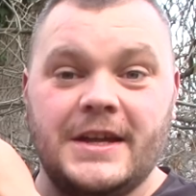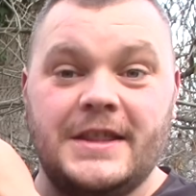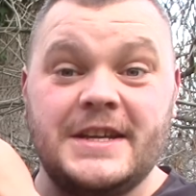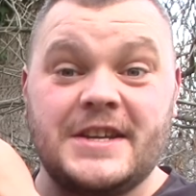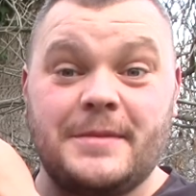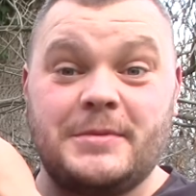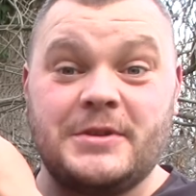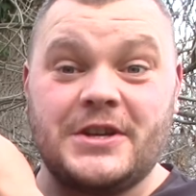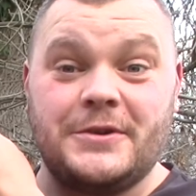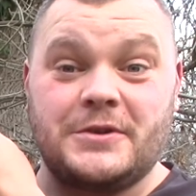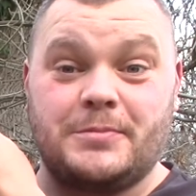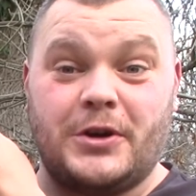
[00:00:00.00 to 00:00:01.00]
This
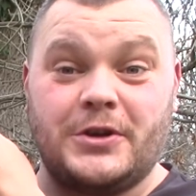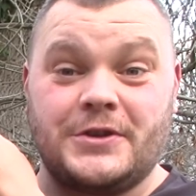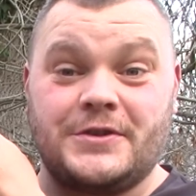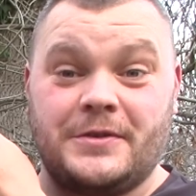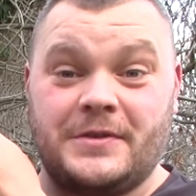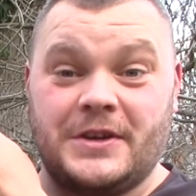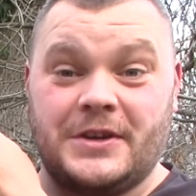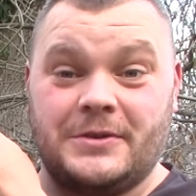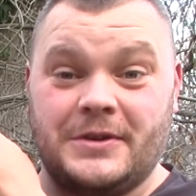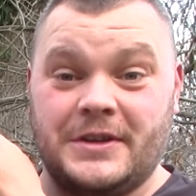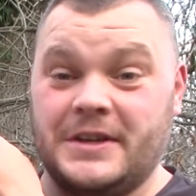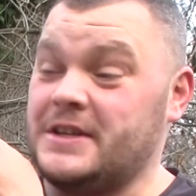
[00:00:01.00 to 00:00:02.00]
episode's product review
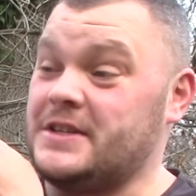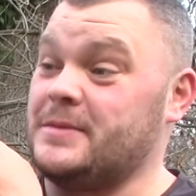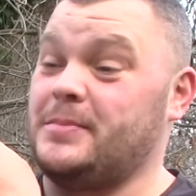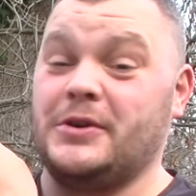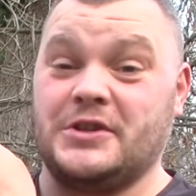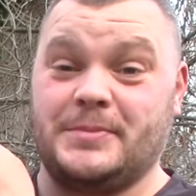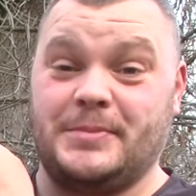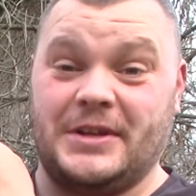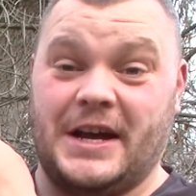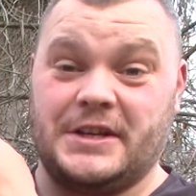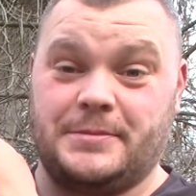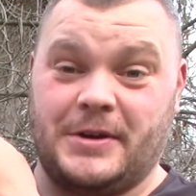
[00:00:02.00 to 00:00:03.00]
is the portable
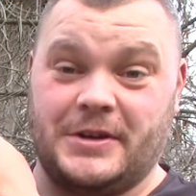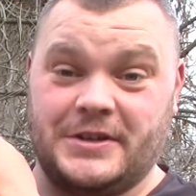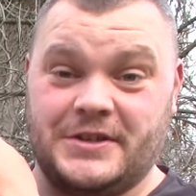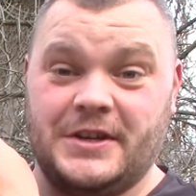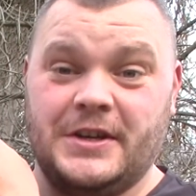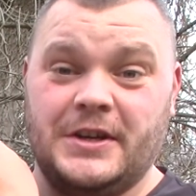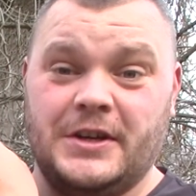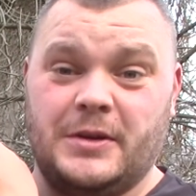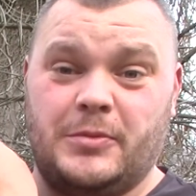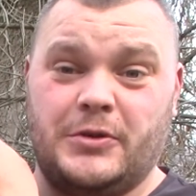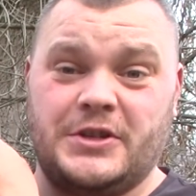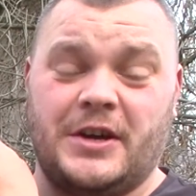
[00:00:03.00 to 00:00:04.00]
catch box.
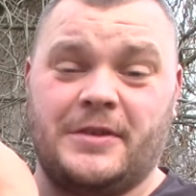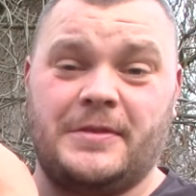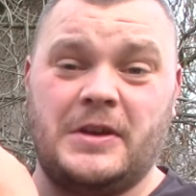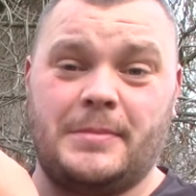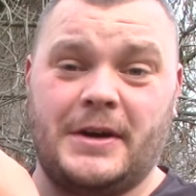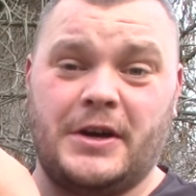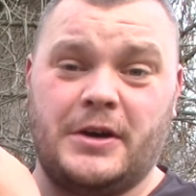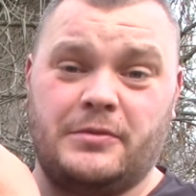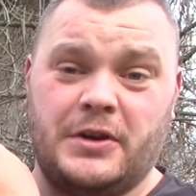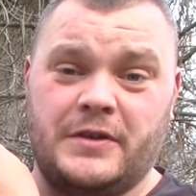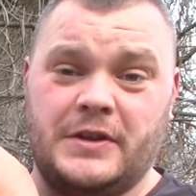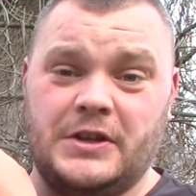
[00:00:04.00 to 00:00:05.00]
Brought it off eBay
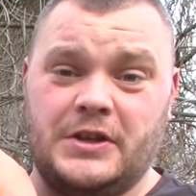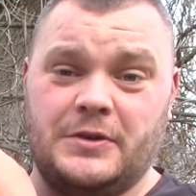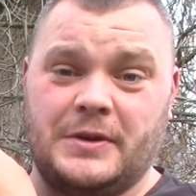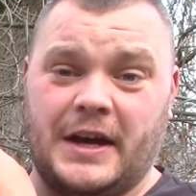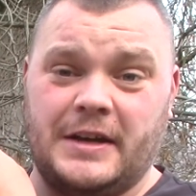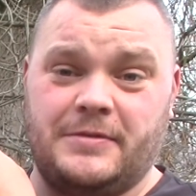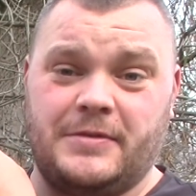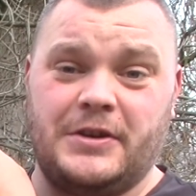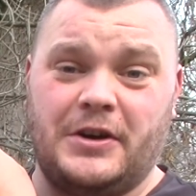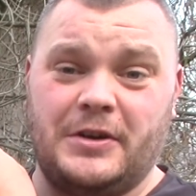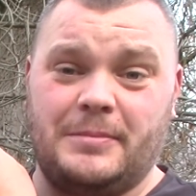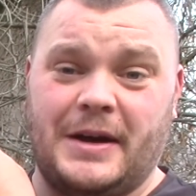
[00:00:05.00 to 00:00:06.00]
over here in the UK for
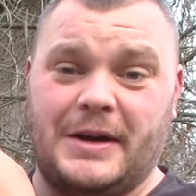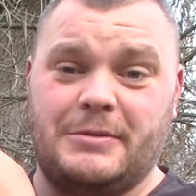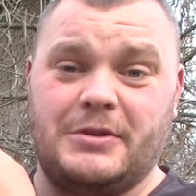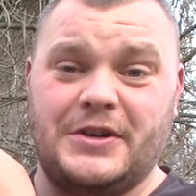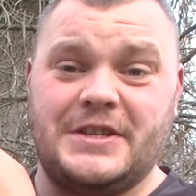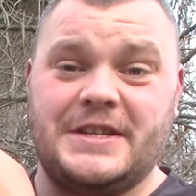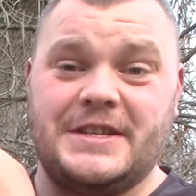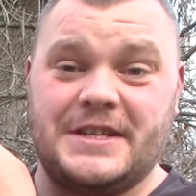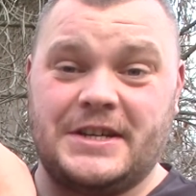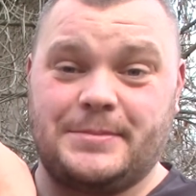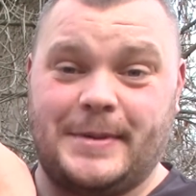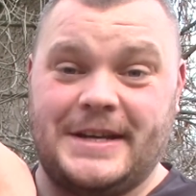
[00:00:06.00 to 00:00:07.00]

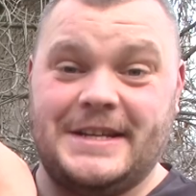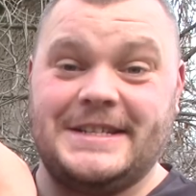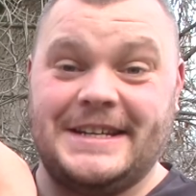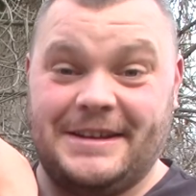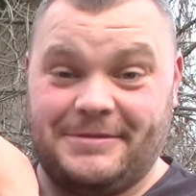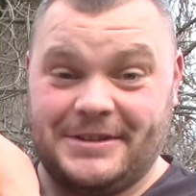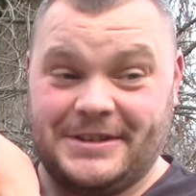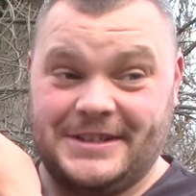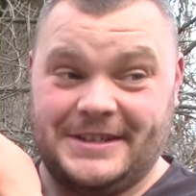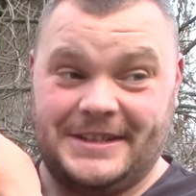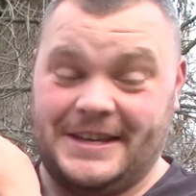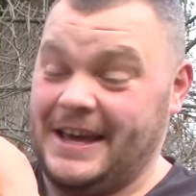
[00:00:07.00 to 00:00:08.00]
£9.96p delivered.
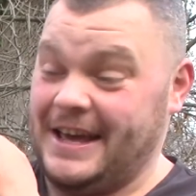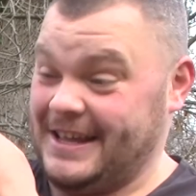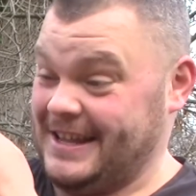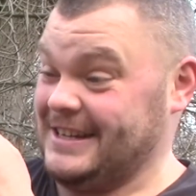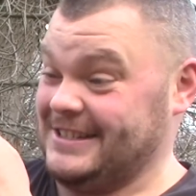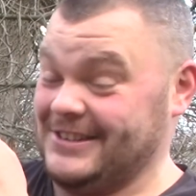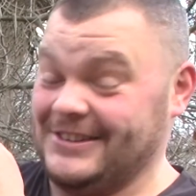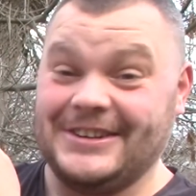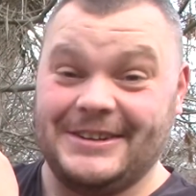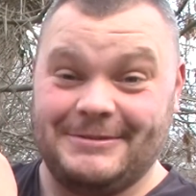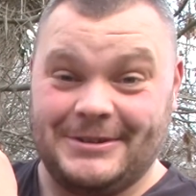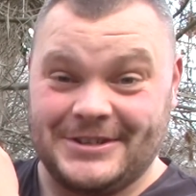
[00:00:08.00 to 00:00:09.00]
Yeah, that's
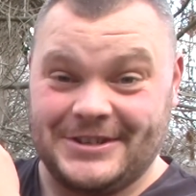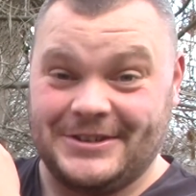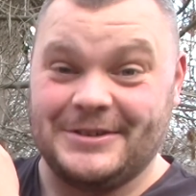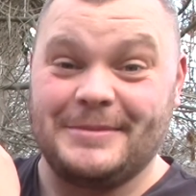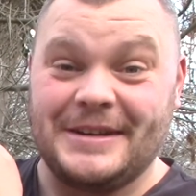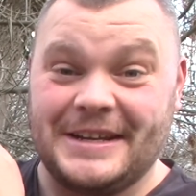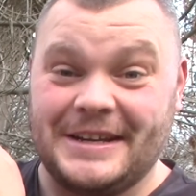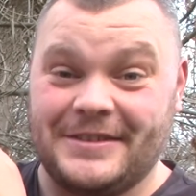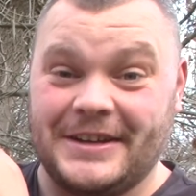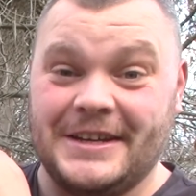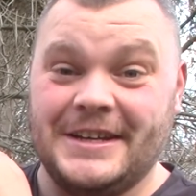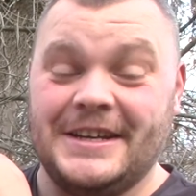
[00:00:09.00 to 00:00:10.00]
all it was, couldn't believe
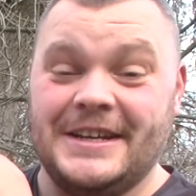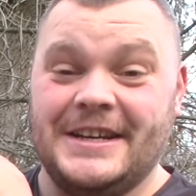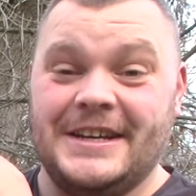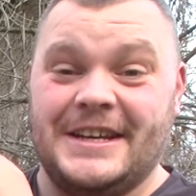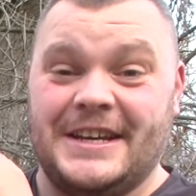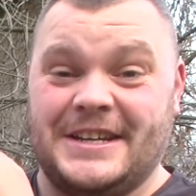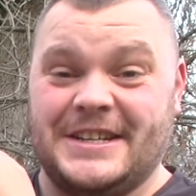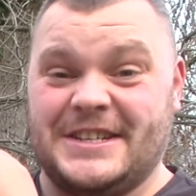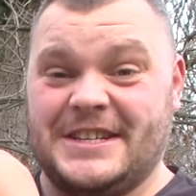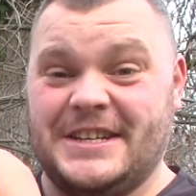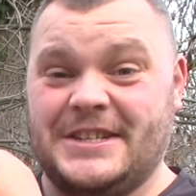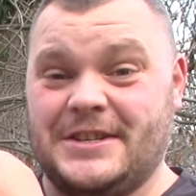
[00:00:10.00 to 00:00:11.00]
it. It
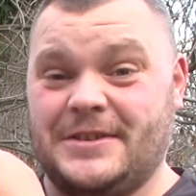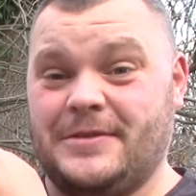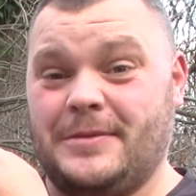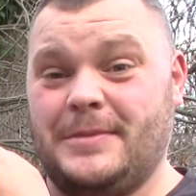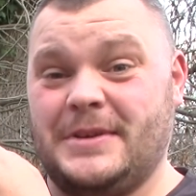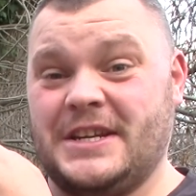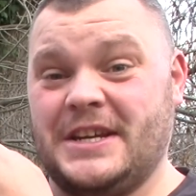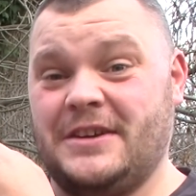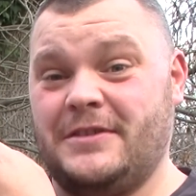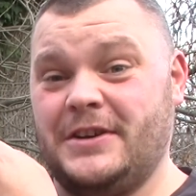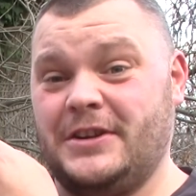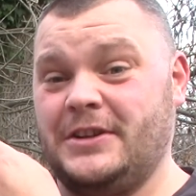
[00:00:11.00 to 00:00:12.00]
consists of a
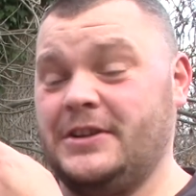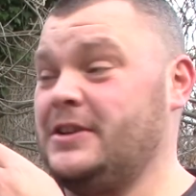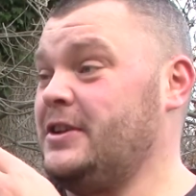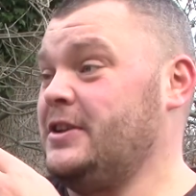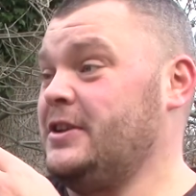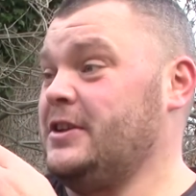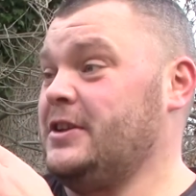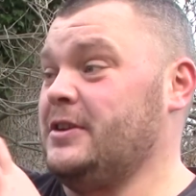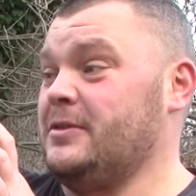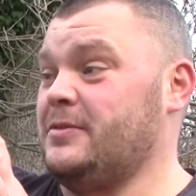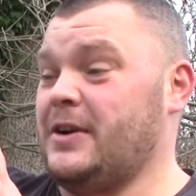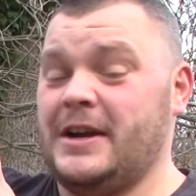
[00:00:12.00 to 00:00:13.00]
material
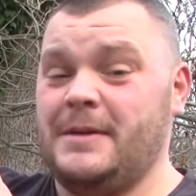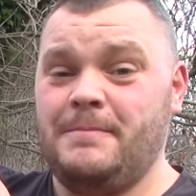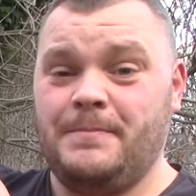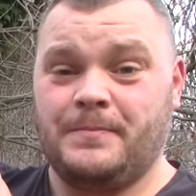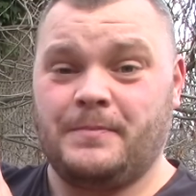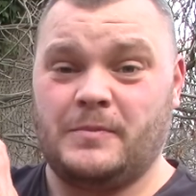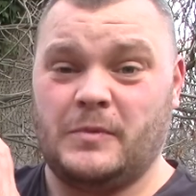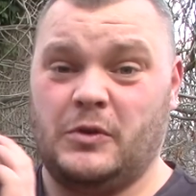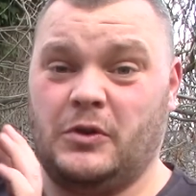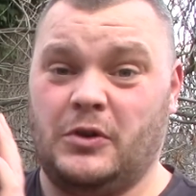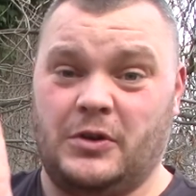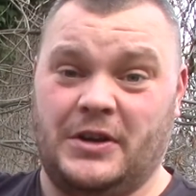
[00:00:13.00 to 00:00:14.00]
frame,
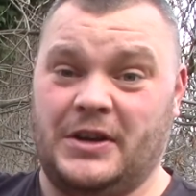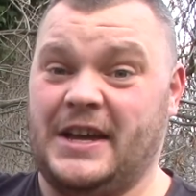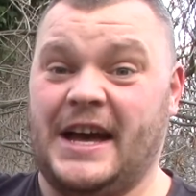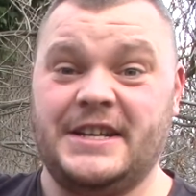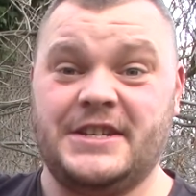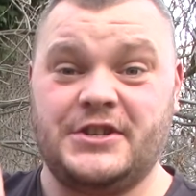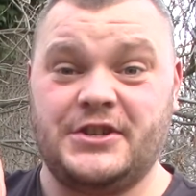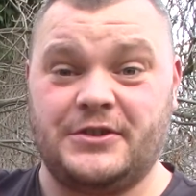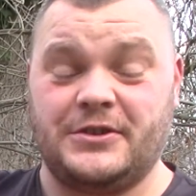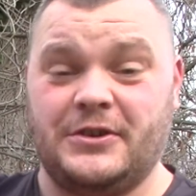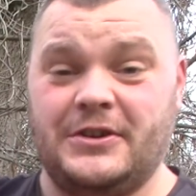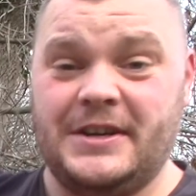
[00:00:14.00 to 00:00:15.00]
or case as you
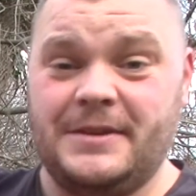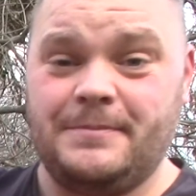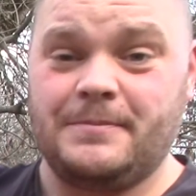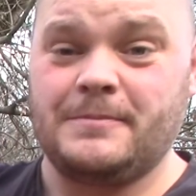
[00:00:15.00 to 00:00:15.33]
could call it,